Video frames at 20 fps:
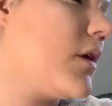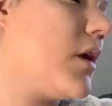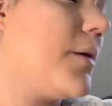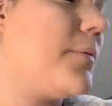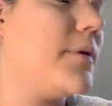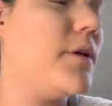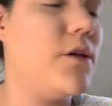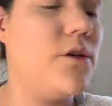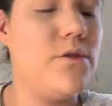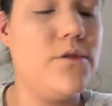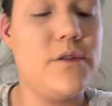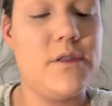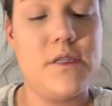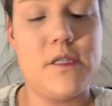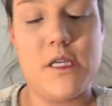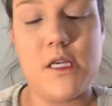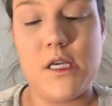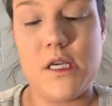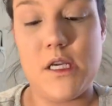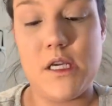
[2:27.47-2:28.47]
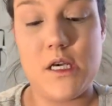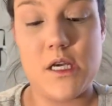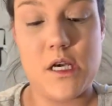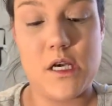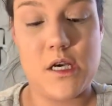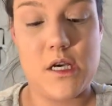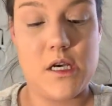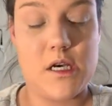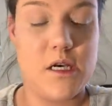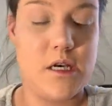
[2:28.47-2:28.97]
I'm gonna use the
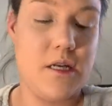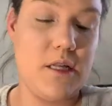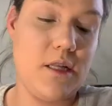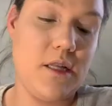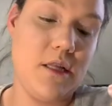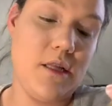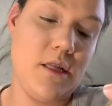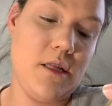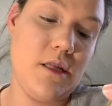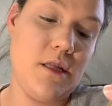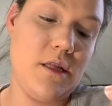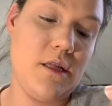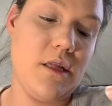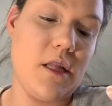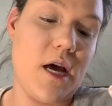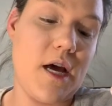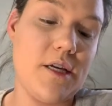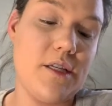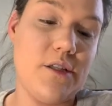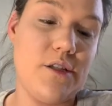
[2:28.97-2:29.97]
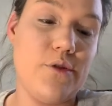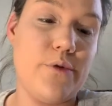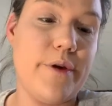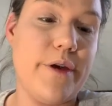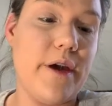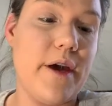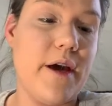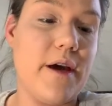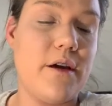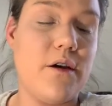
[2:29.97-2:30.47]
La
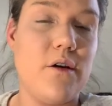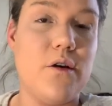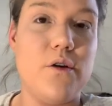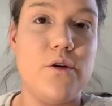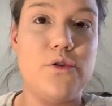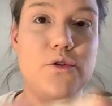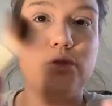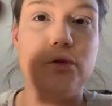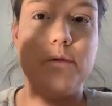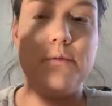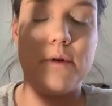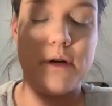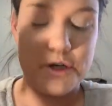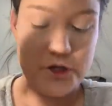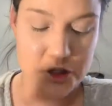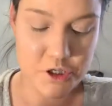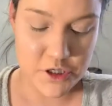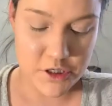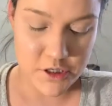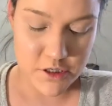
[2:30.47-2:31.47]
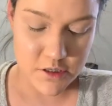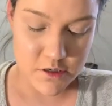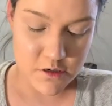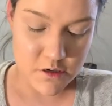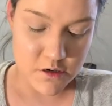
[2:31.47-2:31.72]
Soya contour brush.